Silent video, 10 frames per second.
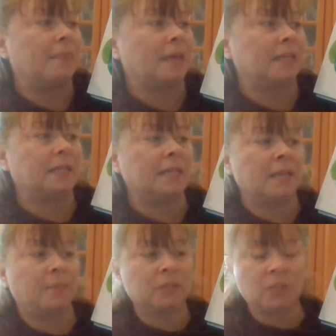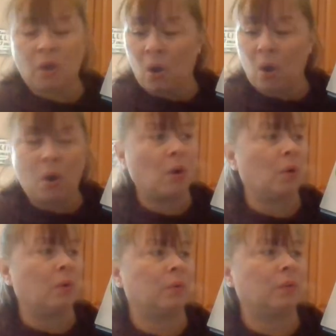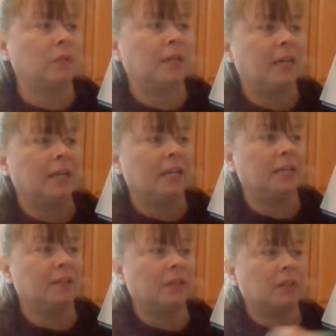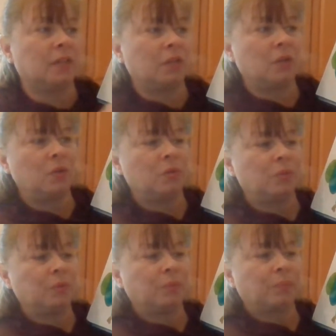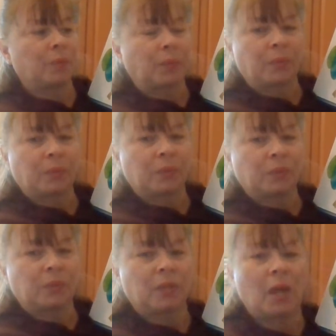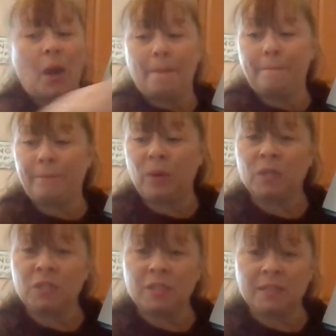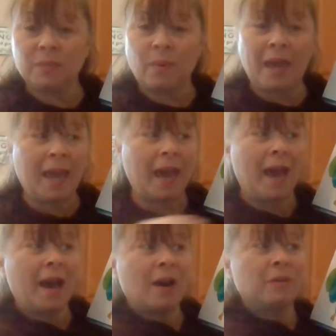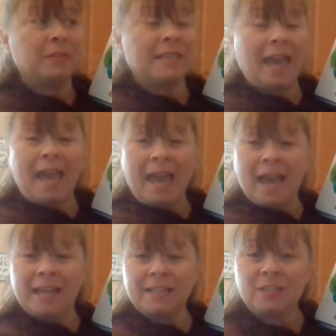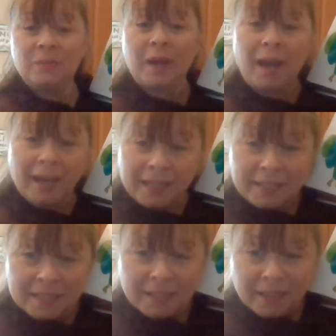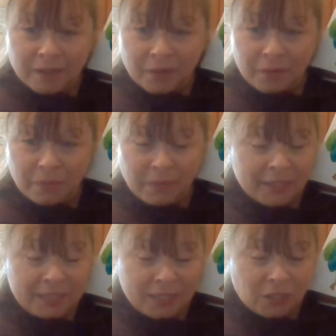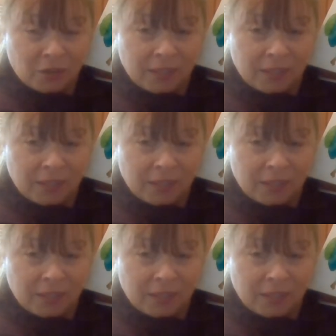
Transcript: then he nibbled a hole in the cocoon, pushed his way out, and you guys, what does he turn